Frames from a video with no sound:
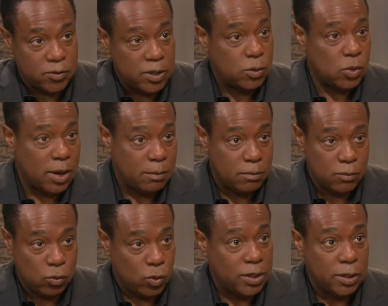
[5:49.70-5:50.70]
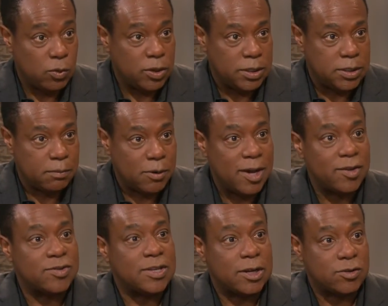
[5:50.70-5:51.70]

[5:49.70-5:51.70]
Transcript: a scene where I'm really really depressed,